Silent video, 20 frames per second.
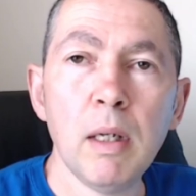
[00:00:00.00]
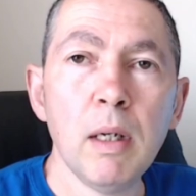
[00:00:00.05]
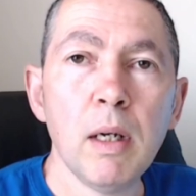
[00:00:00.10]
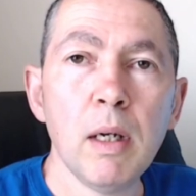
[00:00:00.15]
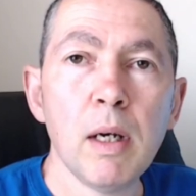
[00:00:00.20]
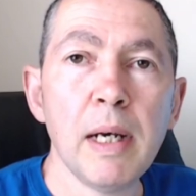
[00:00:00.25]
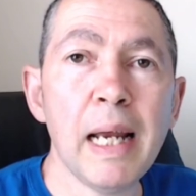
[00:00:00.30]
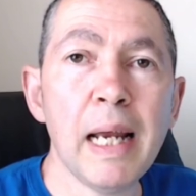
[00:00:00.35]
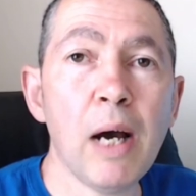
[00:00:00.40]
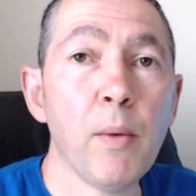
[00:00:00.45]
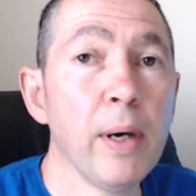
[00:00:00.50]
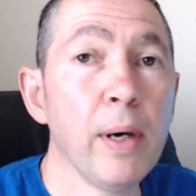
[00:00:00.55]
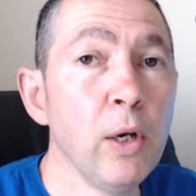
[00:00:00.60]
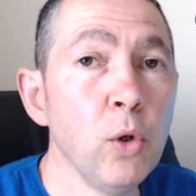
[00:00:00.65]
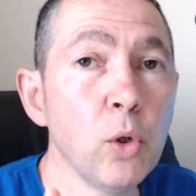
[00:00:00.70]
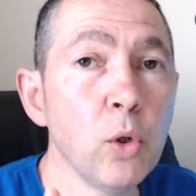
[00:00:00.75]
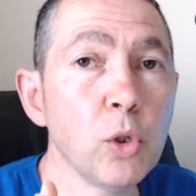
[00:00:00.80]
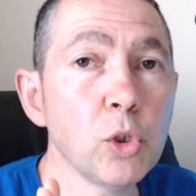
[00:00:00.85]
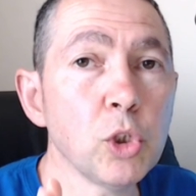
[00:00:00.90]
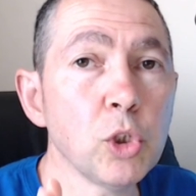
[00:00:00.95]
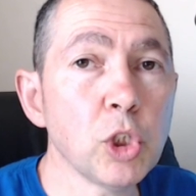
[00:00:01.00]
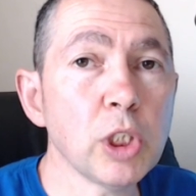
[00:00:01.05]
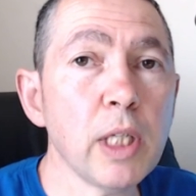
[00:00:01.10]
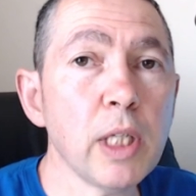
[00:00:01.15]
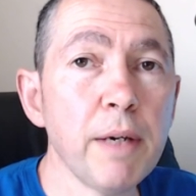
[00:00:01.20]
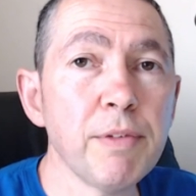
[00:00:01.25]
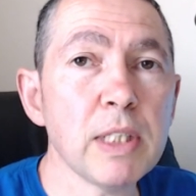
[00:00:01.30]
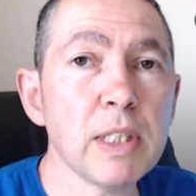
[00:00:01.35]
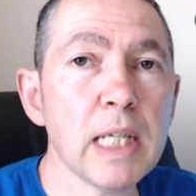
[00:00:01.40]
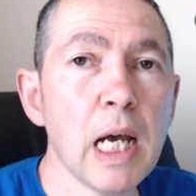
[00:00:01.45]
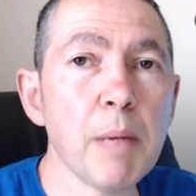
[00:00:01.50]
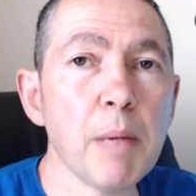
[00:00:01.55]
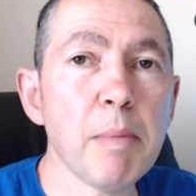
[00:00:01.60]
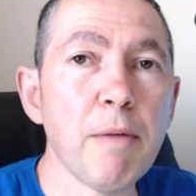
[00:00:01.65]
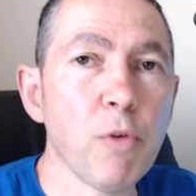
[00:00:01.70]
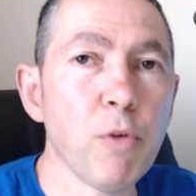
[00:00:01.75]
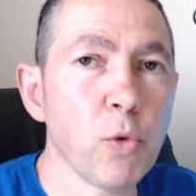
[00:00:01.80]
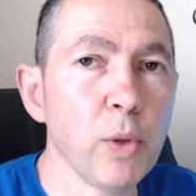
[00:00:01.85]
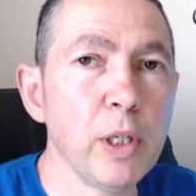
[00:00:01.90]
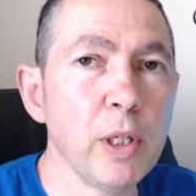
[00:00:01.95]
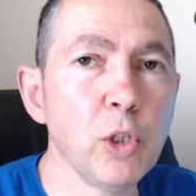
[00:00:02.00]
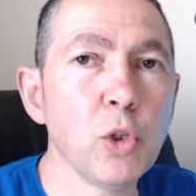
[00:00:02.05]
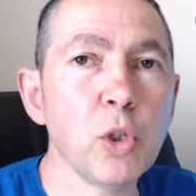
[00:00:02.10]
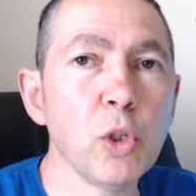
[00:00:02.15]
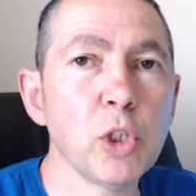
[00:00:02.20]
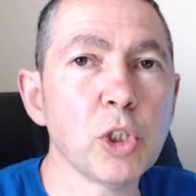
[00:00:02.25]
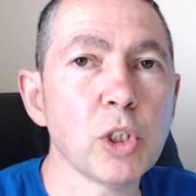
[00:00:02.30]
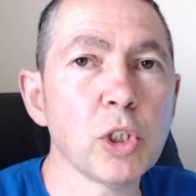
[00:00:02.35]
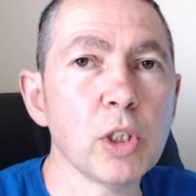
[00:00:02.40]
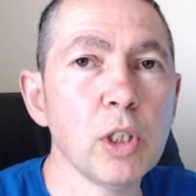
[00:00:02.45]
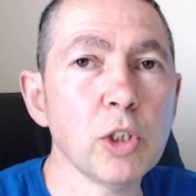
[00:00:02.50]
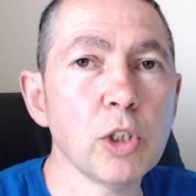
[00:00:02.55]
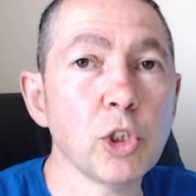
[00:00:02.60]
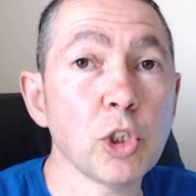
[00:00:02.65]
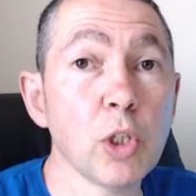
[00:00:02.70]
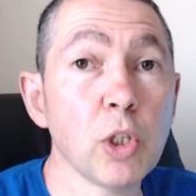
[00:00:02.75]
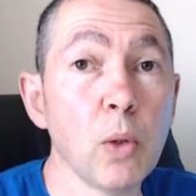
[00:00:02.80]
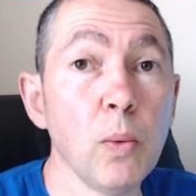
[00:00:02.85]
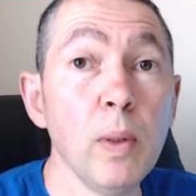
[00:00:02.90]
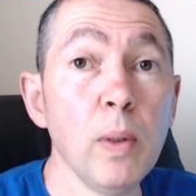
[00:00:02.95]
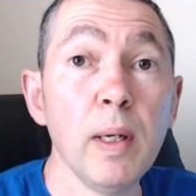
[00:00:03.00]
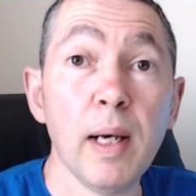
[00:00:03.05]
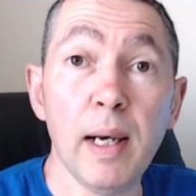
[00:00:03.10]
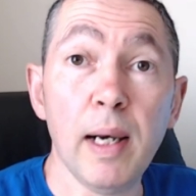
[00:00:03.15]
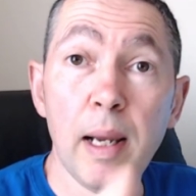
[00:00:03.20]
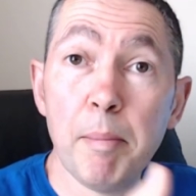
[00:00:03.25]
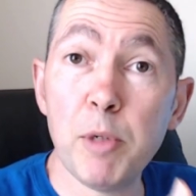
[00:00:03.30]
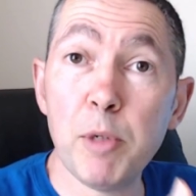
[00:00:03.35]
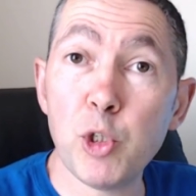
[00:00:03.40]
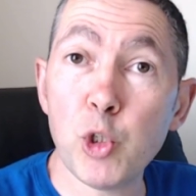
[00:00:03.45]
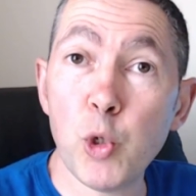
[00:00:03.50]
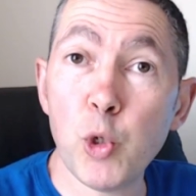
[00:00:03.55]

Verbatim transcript: Now, in order to save time, I've already done a search, so let me show